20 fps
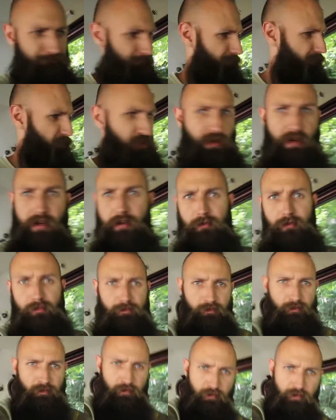trying to
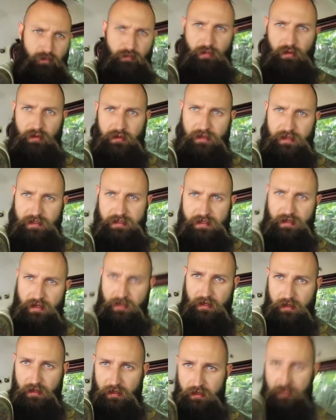put this,
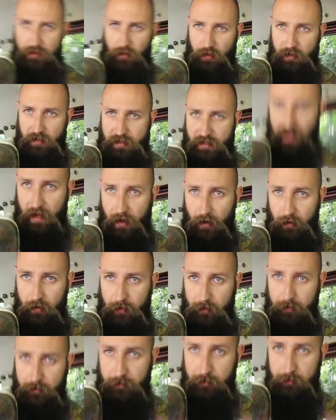turns out
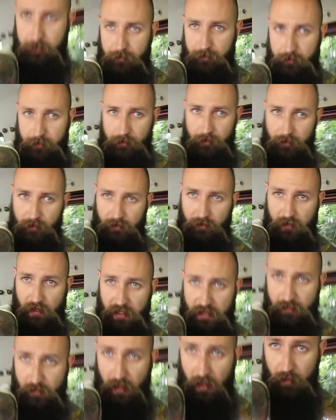
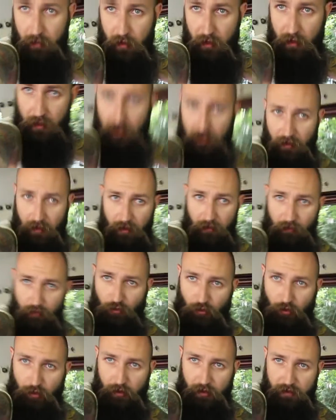this might be
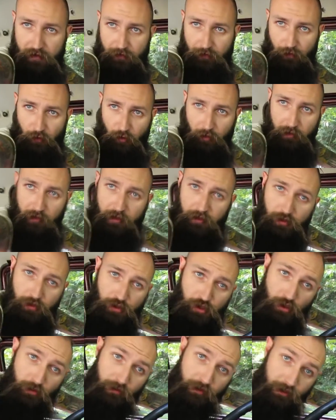imported from either
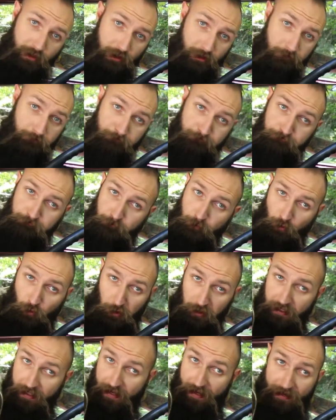Germany
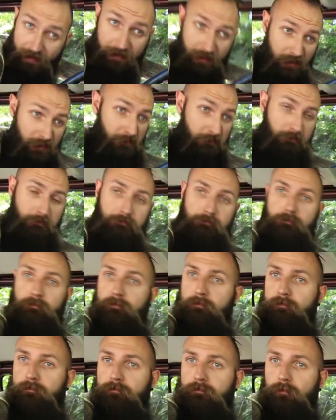or Canada,
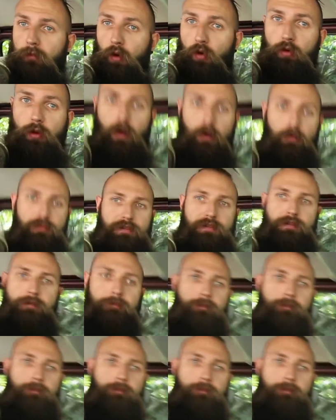who knows.